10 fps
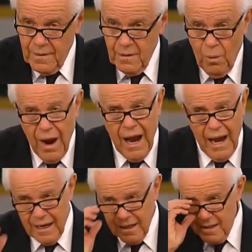
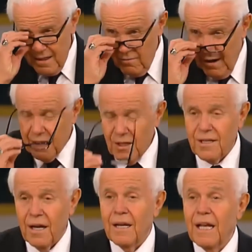Why? Write this
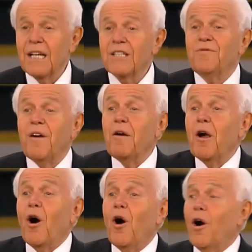down. It's very
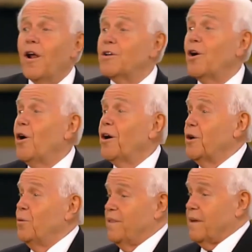hard to
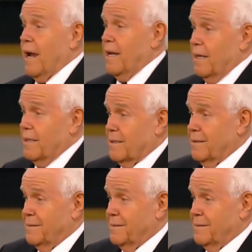argue with kindness.